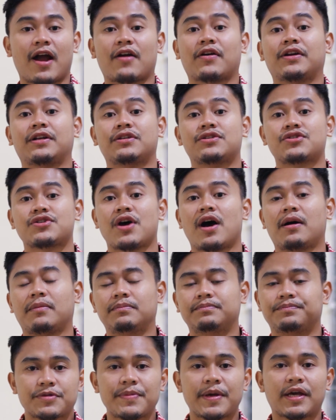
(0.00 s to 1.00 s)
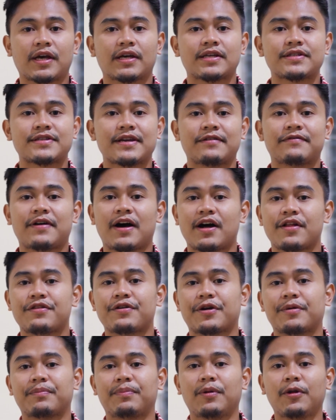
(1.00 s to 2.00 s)
current job. It's because have
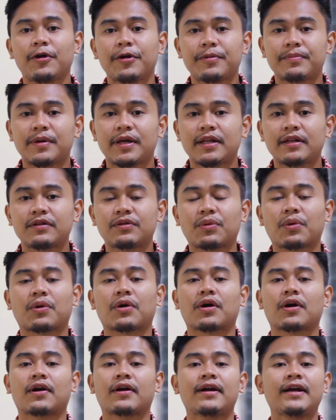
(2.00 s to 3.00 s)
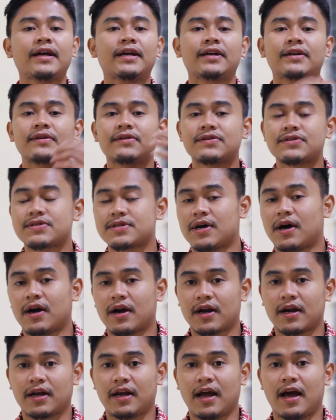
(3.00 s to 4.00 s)
other employment or
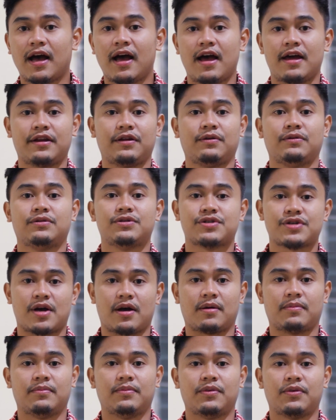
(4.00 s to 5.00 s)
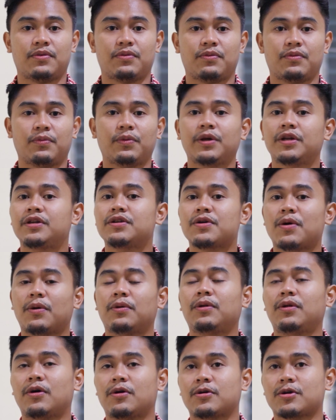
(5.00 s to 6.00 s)
start a new job with
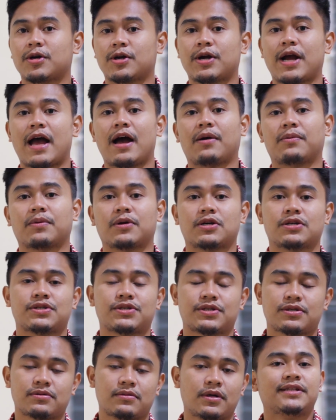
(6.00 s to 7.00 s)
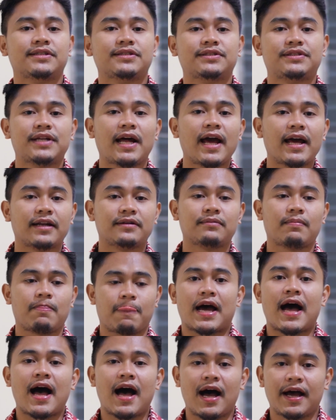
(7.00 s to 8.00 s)
no longer hours. And then,
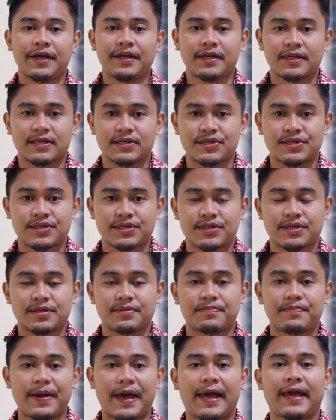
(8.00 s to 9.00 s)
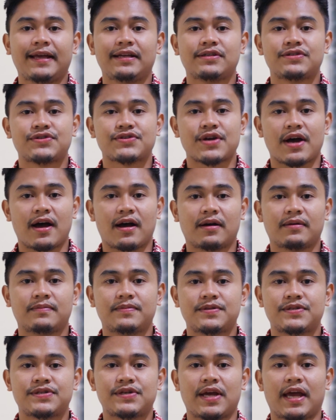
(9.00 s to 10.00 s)
the highest paying
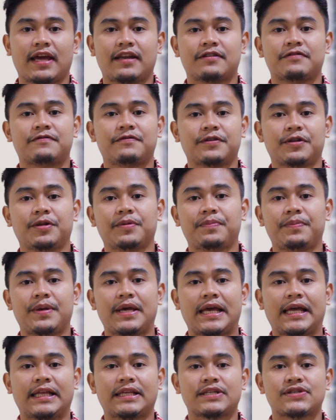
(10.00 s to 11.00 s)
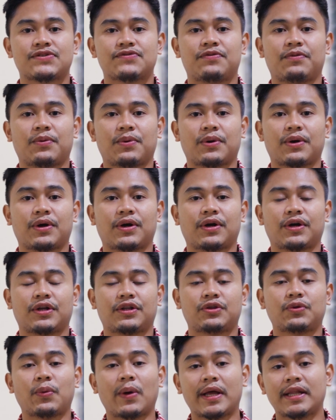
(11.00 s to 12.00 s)
jobs in the Philippines
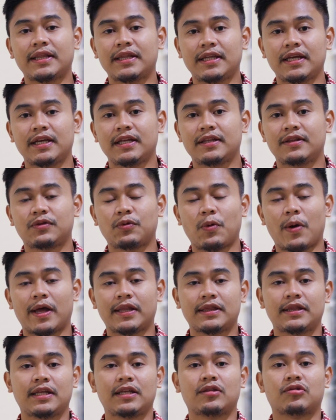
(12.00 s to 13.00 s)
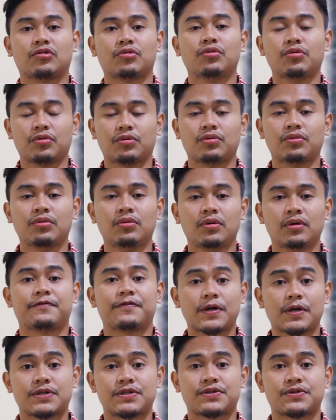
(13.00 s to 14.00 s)
for 2022, the
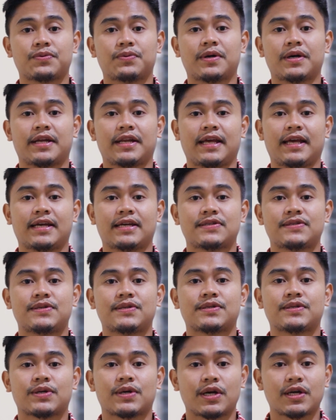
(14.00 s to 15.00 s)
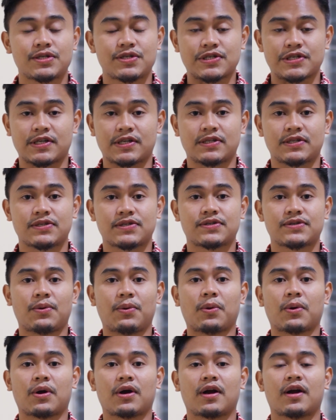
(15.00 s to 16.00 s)
first one is the surgeons
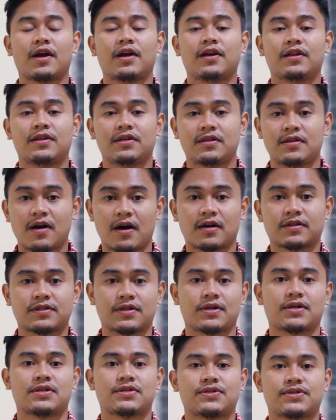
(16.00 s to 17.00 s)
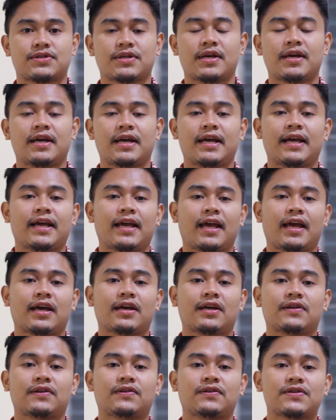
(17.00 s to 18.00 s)
or doctors.
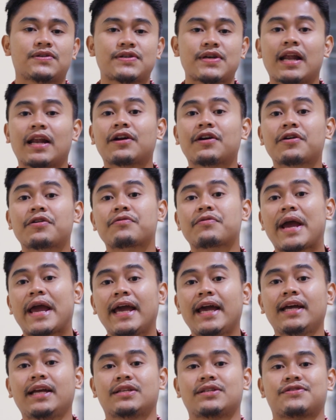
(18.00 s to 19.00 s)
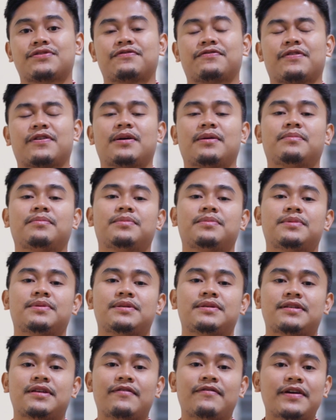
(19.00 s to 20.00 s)
And the salary range from
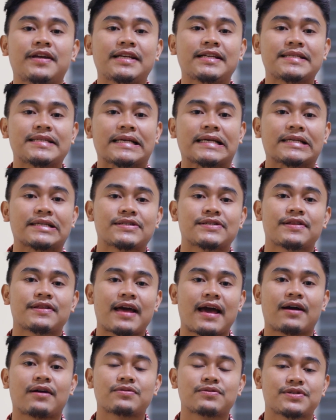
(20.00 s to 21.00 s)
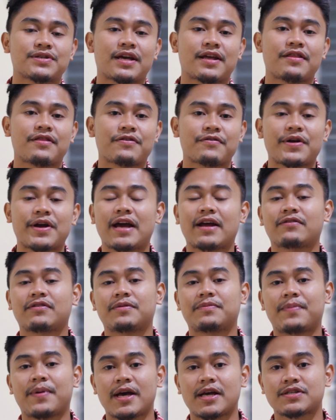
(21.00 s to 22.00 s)

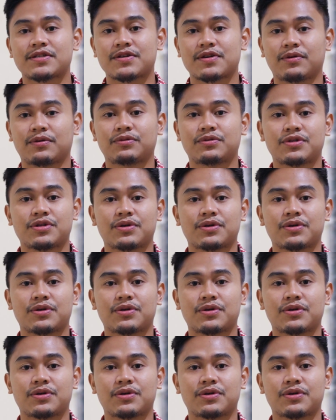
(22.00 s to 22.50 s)
76,300 peso